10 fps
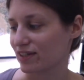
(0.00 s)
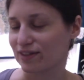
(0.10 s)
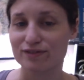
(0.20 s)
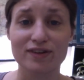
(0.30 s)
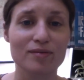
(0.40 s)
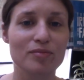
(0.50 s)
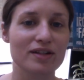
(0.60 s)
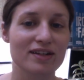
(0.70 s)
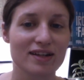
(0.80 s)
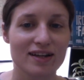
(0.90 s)
and they're fun,
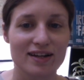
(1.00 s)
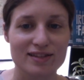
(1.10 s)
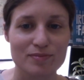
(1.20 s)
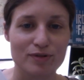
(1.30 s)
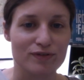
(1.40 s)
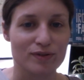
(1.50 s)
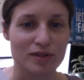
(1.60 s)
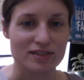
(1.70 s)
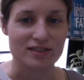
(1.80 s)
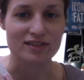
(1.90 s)
but it's a beautiful
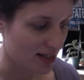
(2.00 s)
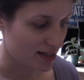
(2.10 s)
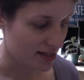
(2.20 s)
message.